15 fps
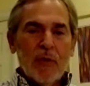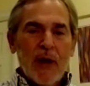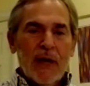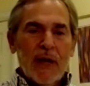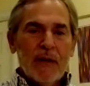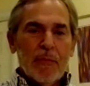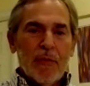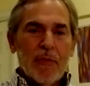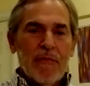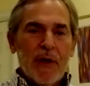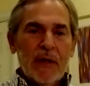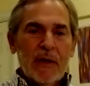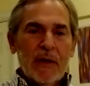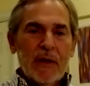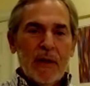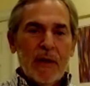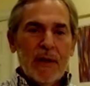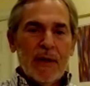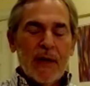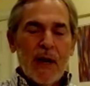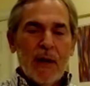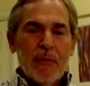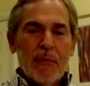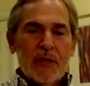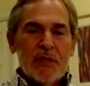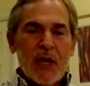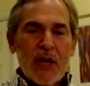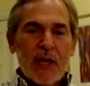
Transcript: We had to prevent communist